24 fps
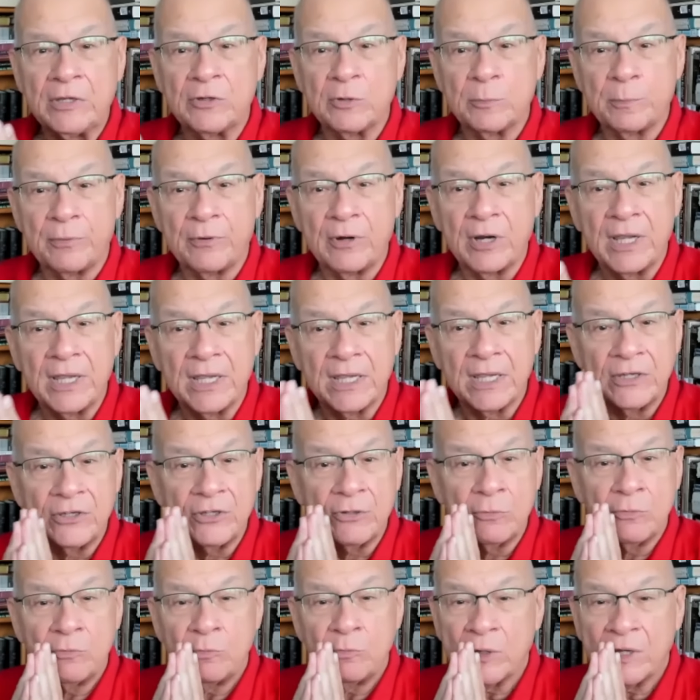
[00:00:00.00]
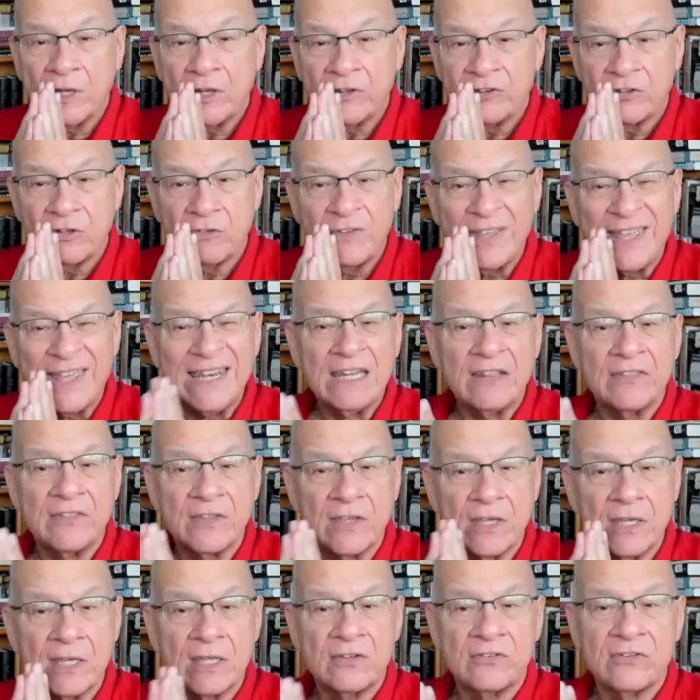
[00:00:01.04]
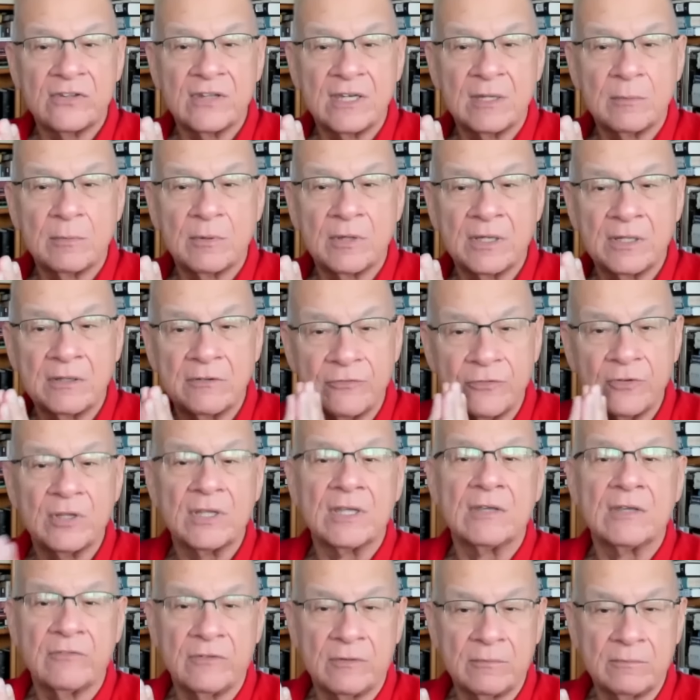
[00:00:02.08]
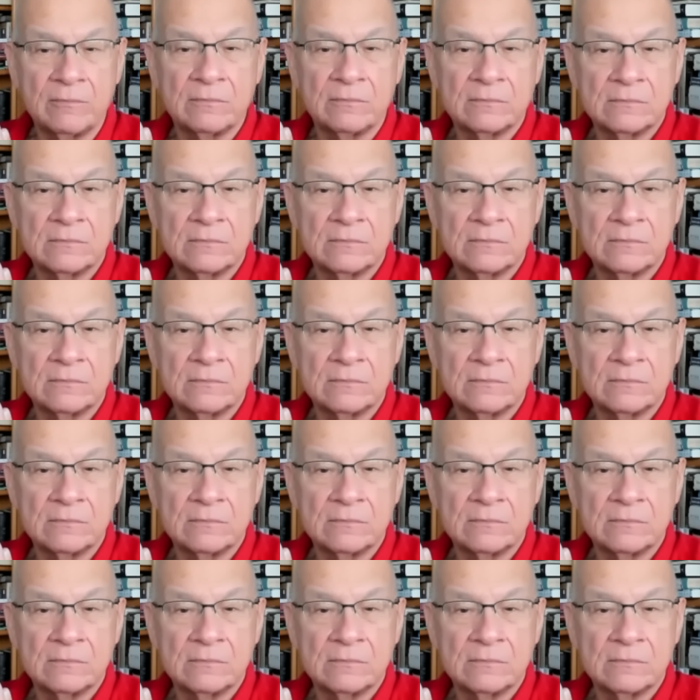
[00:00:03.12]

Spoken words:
praying and you realize you have anything against anybody, forgive them.